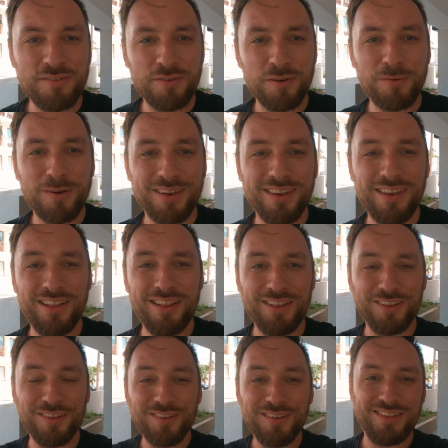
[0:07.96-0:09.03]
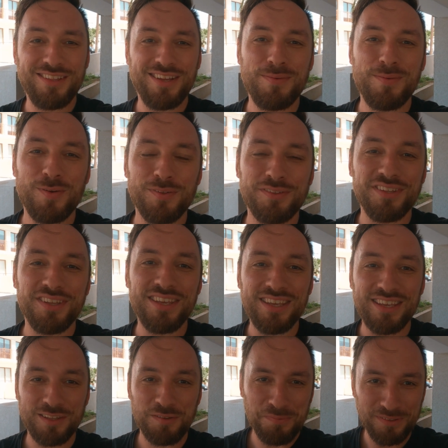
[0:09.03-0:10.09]
everyone, long time no see.
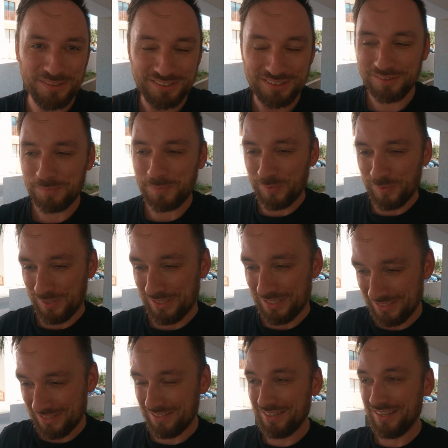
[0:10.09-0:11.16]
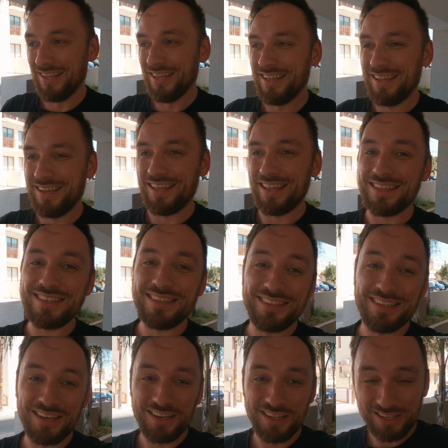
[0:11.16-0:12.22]
Yes, we didn't spoke a lot. I
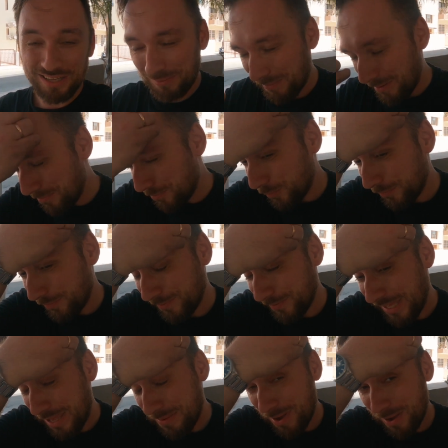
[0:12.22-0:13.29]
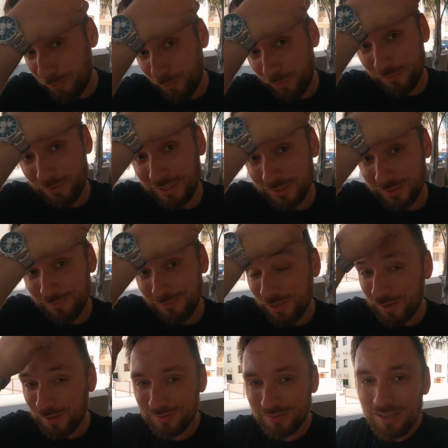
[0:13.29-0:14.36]
didn't came up with a lot of
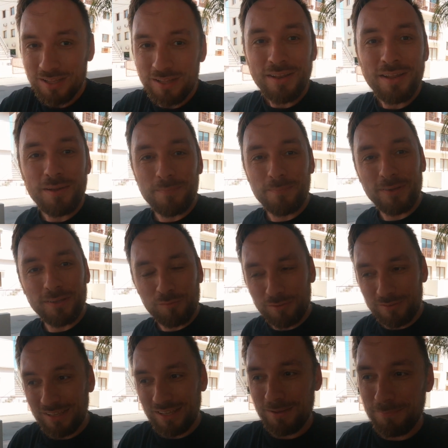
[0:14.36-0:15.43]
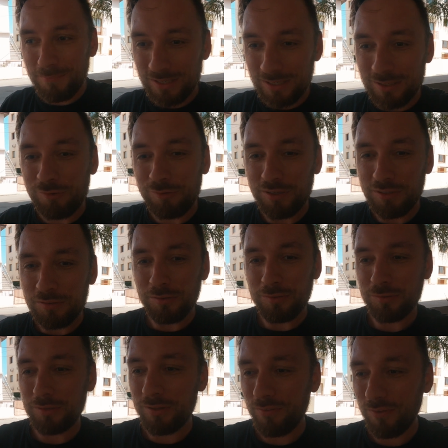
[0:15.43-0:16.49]
videos, but today I'm gonna try to
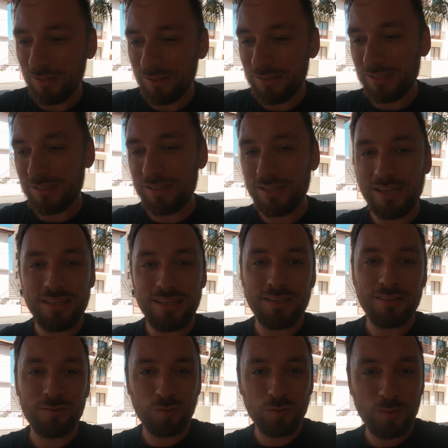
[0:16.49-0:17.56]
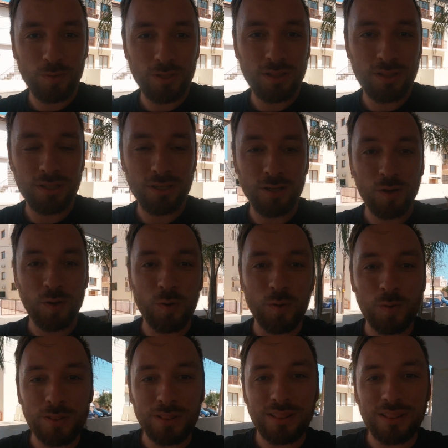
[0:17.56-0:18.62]
do a thing that I didn't saw it
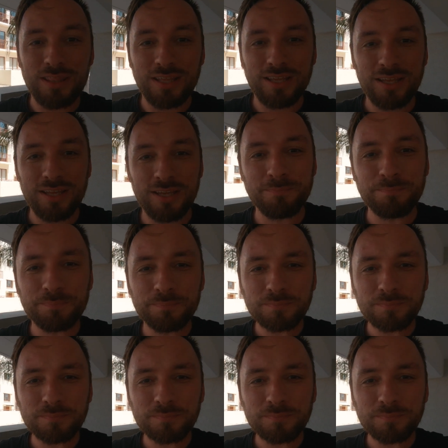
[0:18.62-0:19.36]
on the